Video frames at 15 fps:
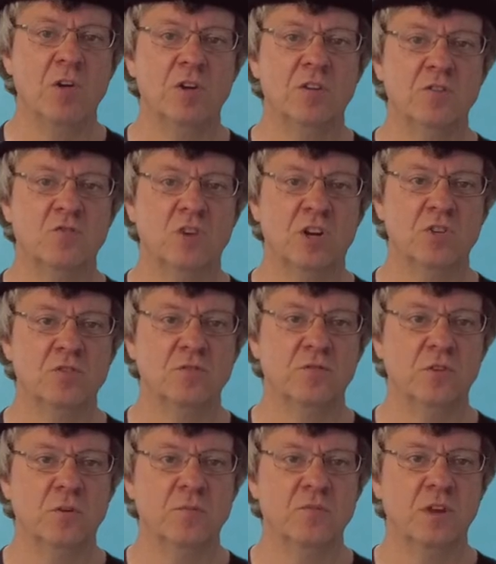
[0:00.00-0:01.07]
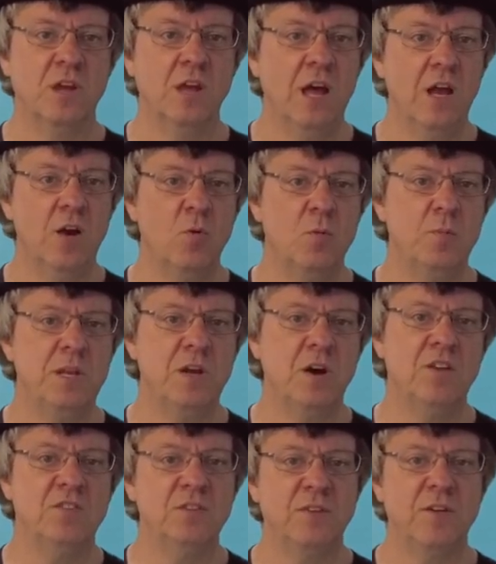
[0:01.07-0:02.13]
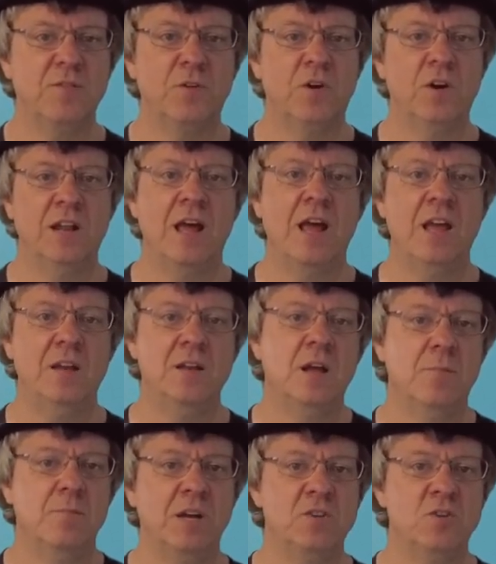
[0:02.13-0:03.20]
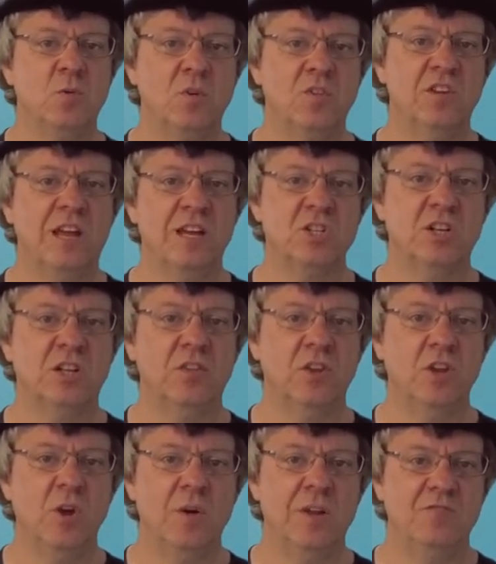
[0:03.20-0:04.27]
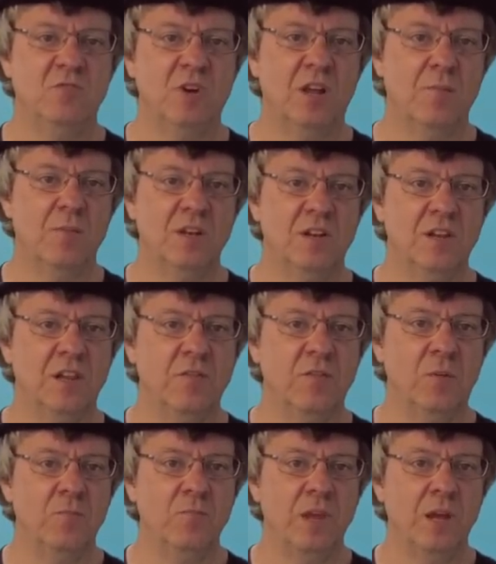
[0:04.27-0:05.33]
construction firms. And it would be nice if our foreign aid budget was actually at the UN recommended level.